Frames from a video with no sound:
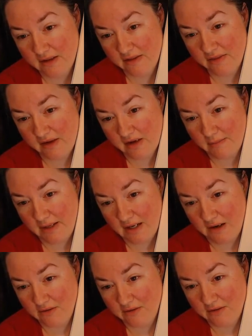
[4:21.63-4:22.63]
Think
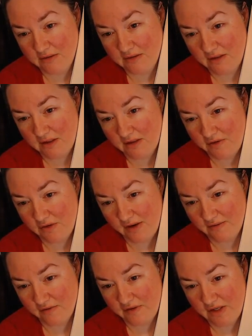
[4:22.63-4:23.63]
about if you
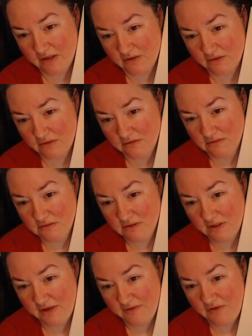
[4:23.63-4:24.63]
have a vehicle,
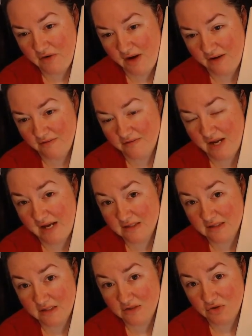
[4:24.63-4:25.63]
if you have
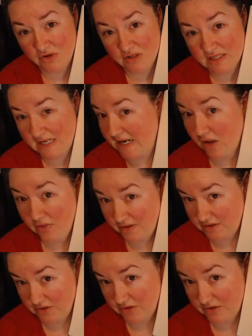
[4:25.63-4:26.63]
gas and insurance and health
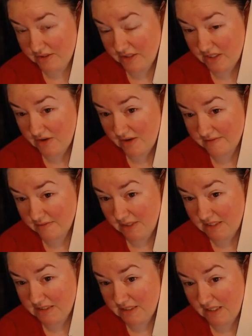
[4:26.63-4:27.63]
insurance that you have to
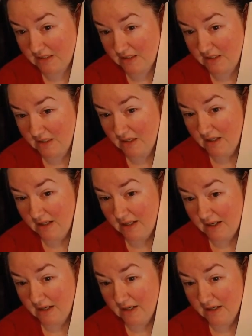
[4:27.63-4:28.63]
maintain,
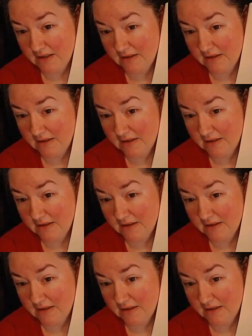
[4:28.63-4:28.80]
uh,